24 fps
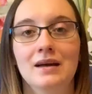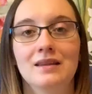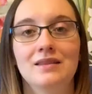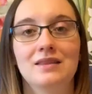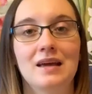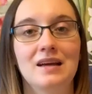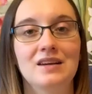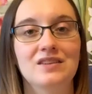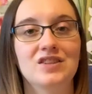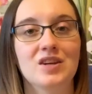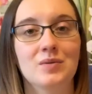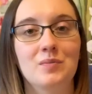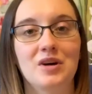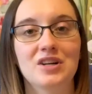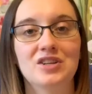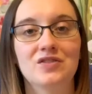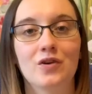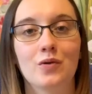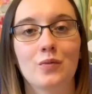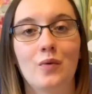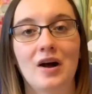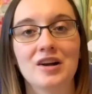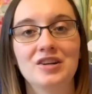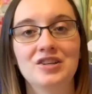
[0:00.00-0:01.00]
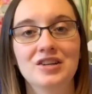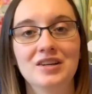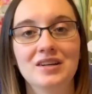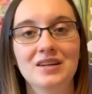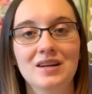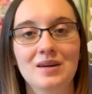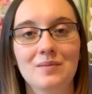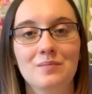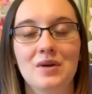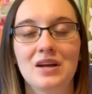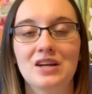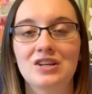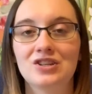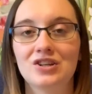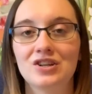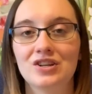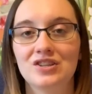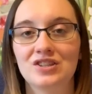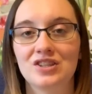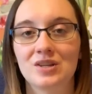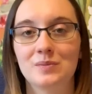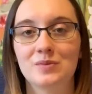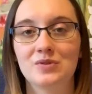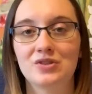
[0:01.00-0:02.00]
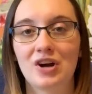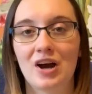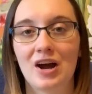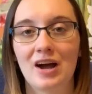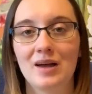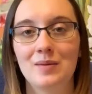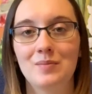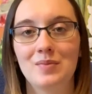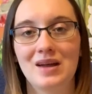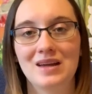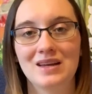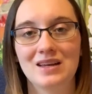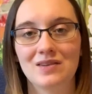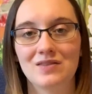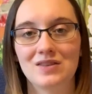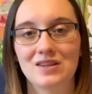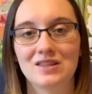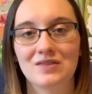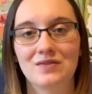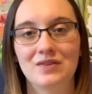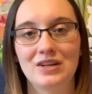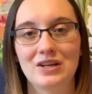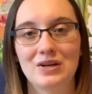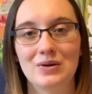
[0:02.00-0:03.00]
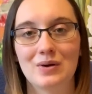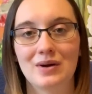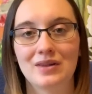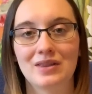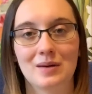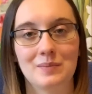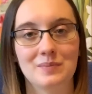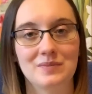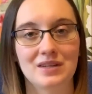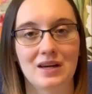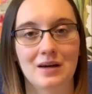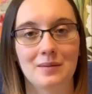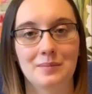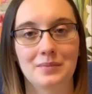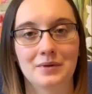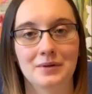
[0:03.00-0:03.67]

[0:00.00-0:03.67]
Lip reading: Thanks so much for watching. Make sure you subscribe and give this video a thumbs up.